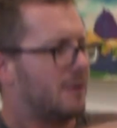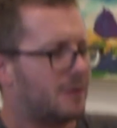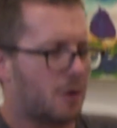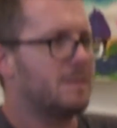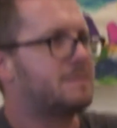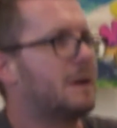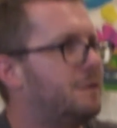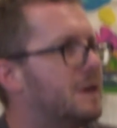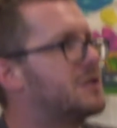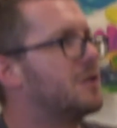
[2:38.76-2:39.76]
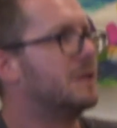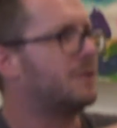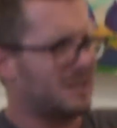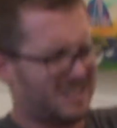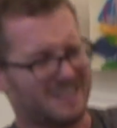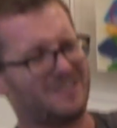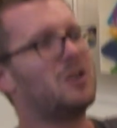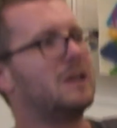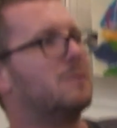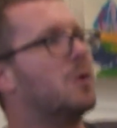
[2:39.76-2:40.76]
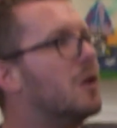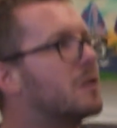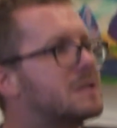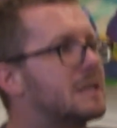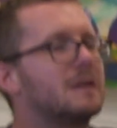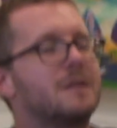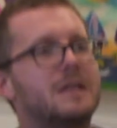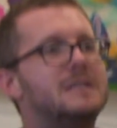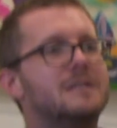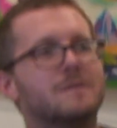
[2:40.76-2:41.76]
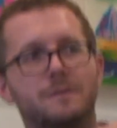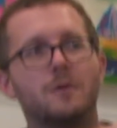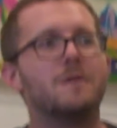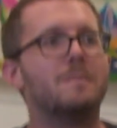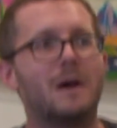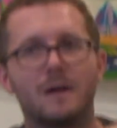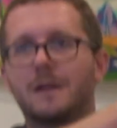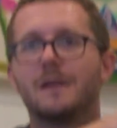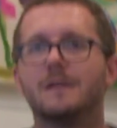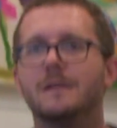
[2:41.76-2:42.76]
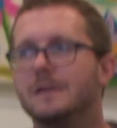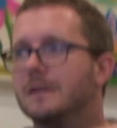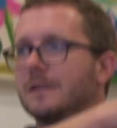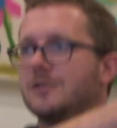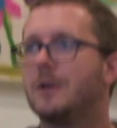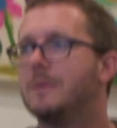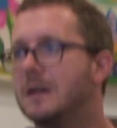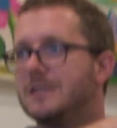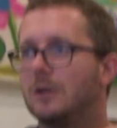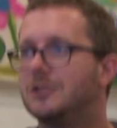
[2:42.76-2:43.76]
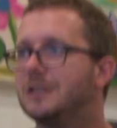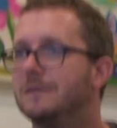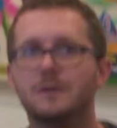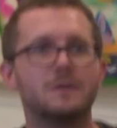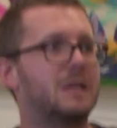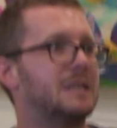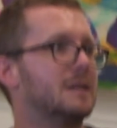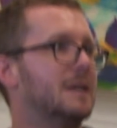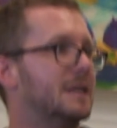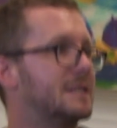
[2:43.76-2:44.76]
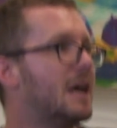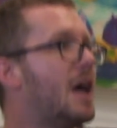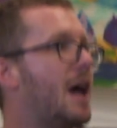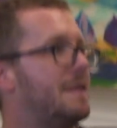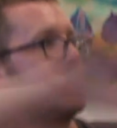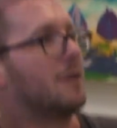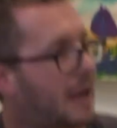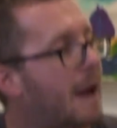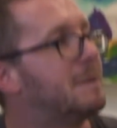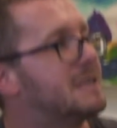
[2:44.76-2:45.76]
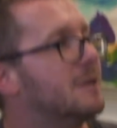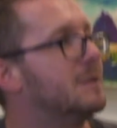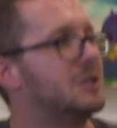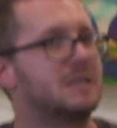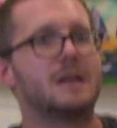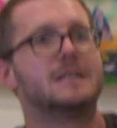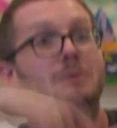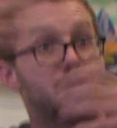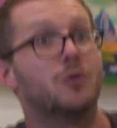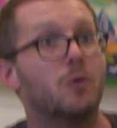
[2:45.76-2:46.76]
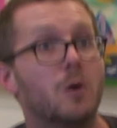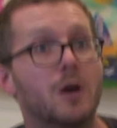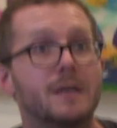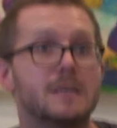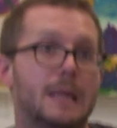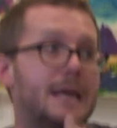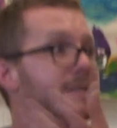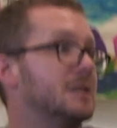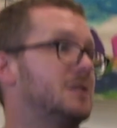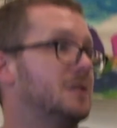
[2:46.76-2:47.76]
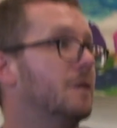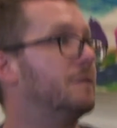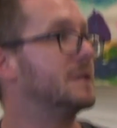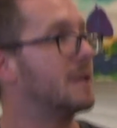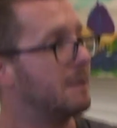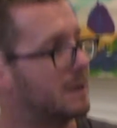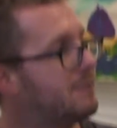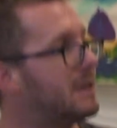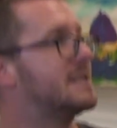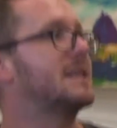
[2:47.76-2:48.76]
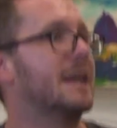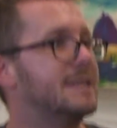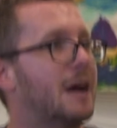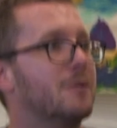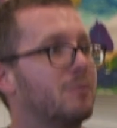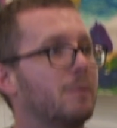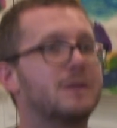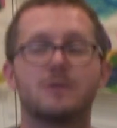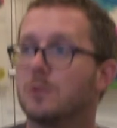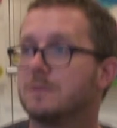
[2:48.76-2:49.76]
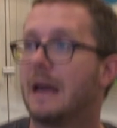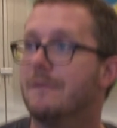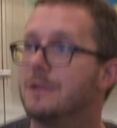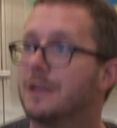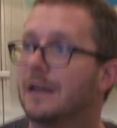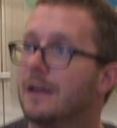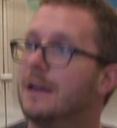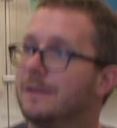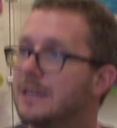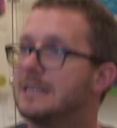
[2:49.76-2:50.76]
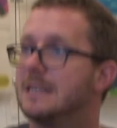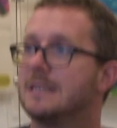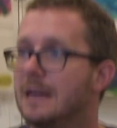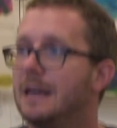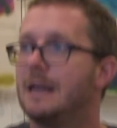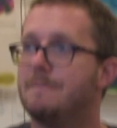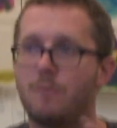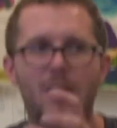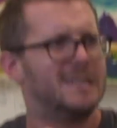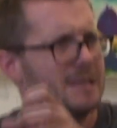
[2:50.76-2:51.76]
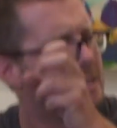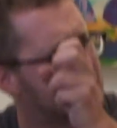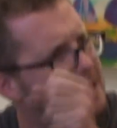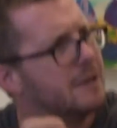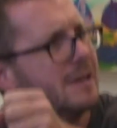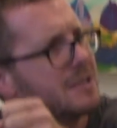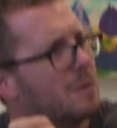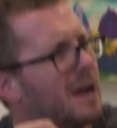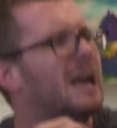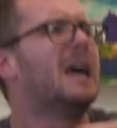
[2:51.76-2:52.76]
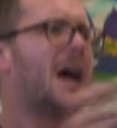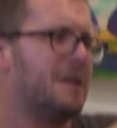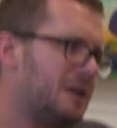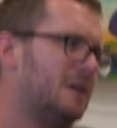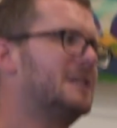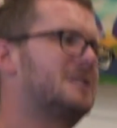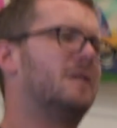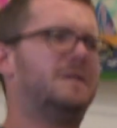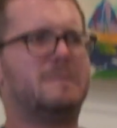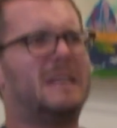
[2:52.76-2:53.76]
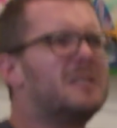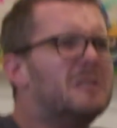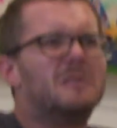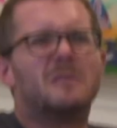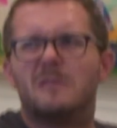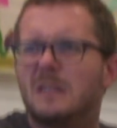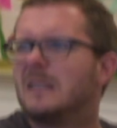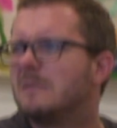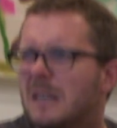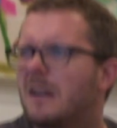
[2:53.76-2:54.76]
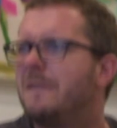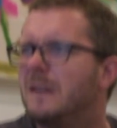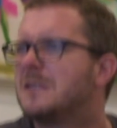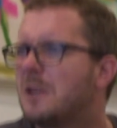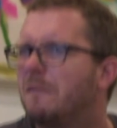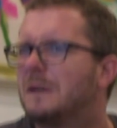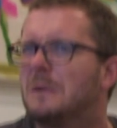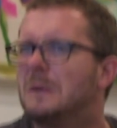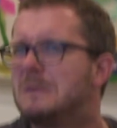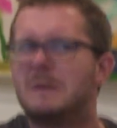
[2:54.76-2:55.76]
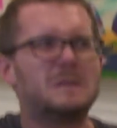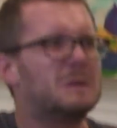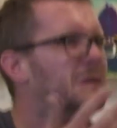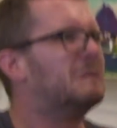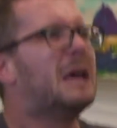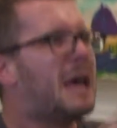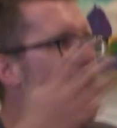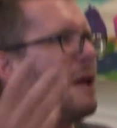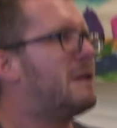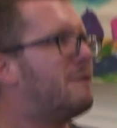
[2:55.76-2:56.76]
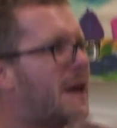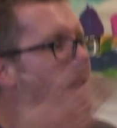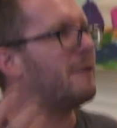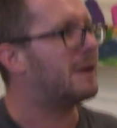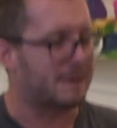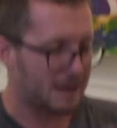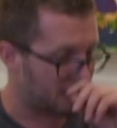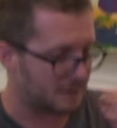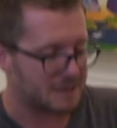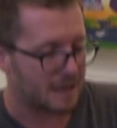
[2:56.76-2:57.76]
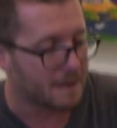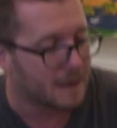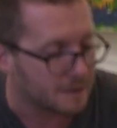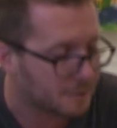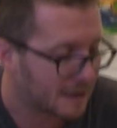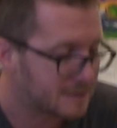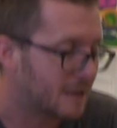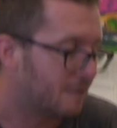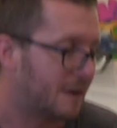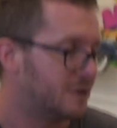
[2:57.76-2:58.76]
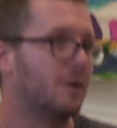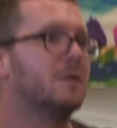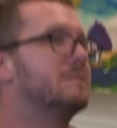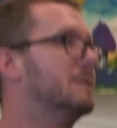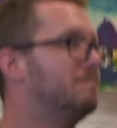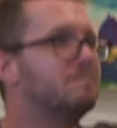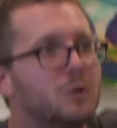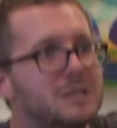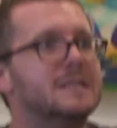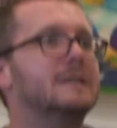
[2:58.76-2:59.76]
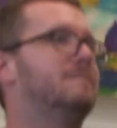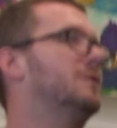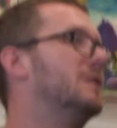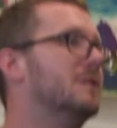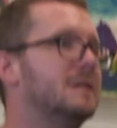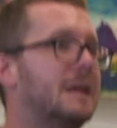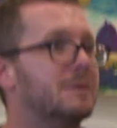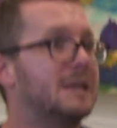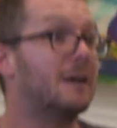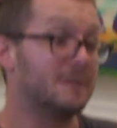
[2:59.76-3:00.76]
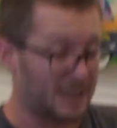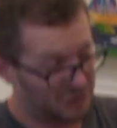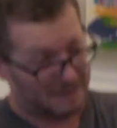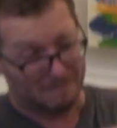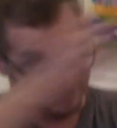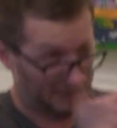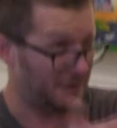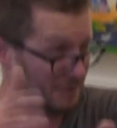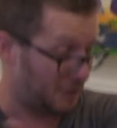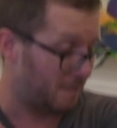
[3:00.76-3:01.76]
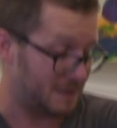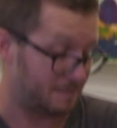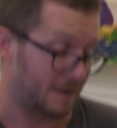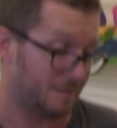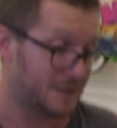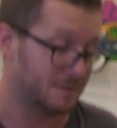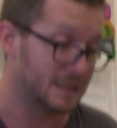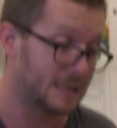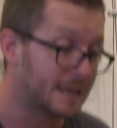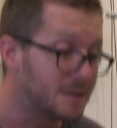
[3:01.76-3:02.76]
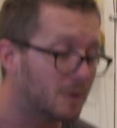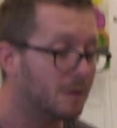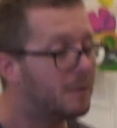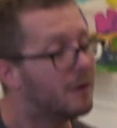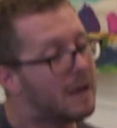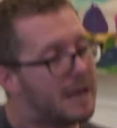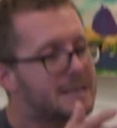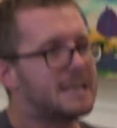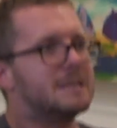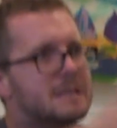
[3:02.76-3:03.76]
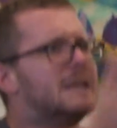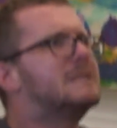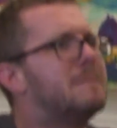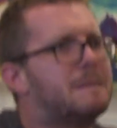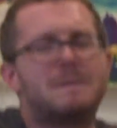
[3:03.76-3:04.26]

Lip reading: got the Communist Manifesto, and you've got his kind of early works, things like Theses of Feuerbach and German Ideology and a few other things like this. And then you've got Capital, which is like his mature work, his later stuff. It's like when he really sat down and properly thought about everything. This is him writing in a serious way. And the earlier stuff is a bit too, it's kind of philosophical, it's a bit sort of airy-fairy. I mean, Louis Althusser, a French philosopher, pushes it further than anybody else, actually includes Communist Manifesto in his later work, but says it's an